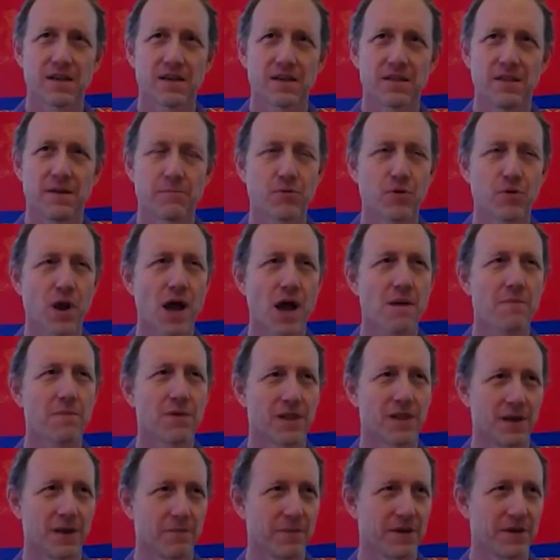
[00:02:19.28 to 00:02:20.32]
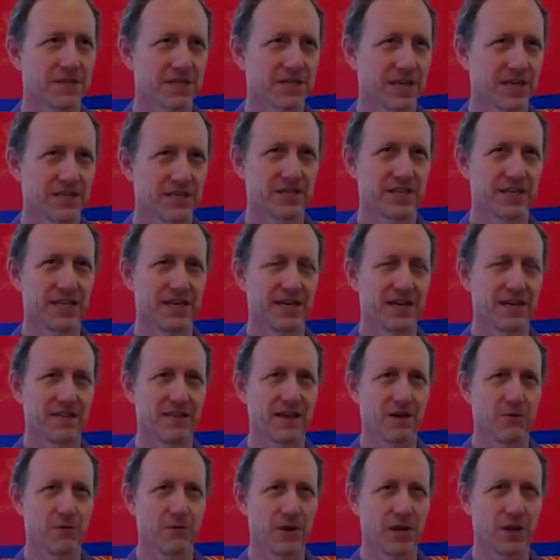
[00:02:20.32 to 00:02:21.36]
the problem as I see it
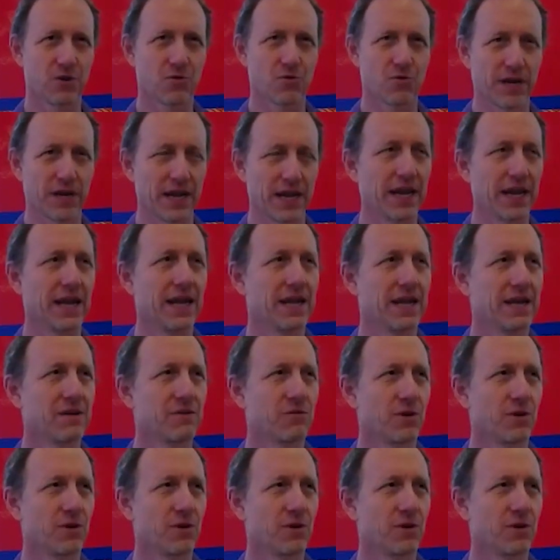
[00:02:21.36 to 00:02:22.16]
that we create